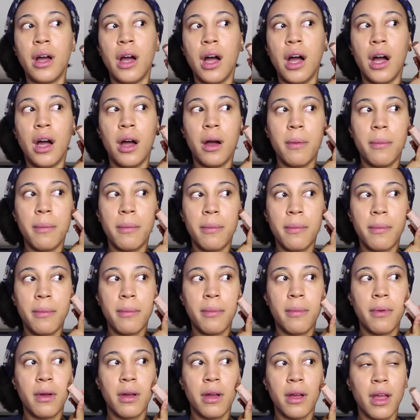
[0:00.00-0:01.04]
um,
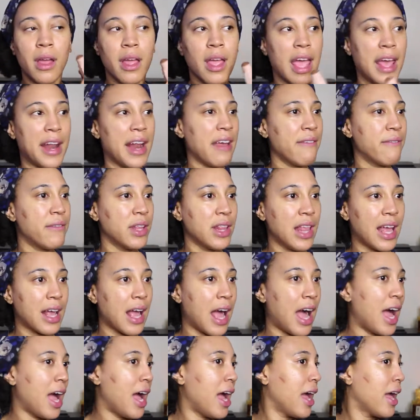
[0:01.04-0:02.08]
and I feel like
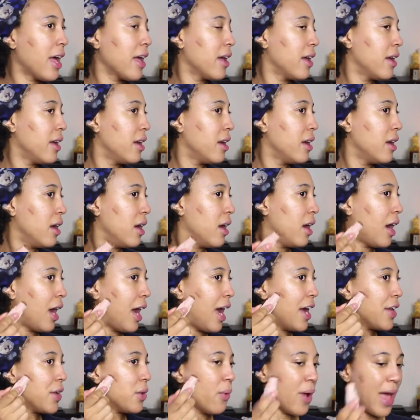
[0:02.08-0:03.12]
I,
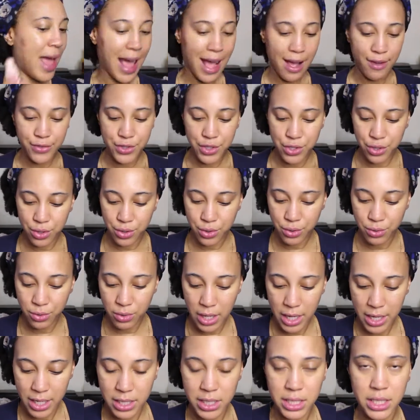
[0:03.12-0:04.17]
I don't have to
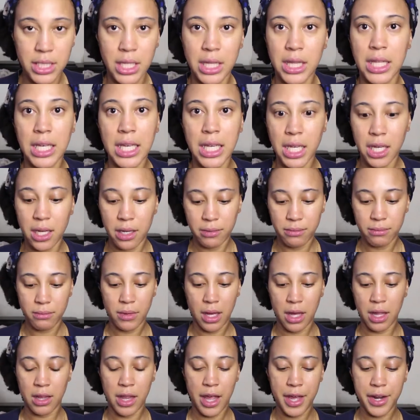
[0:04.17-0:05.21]
uh, delete
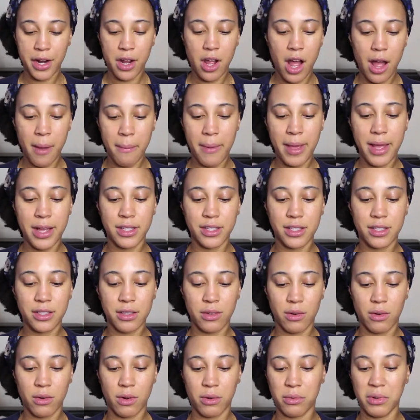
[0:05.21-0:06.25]
a lot of comments
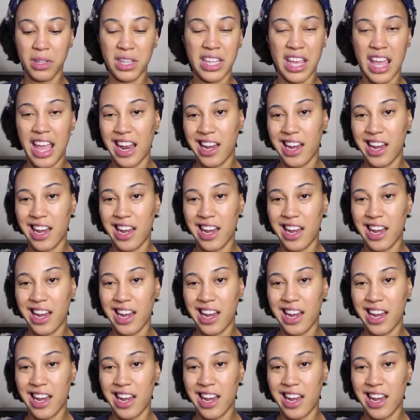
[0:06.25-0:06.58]
or really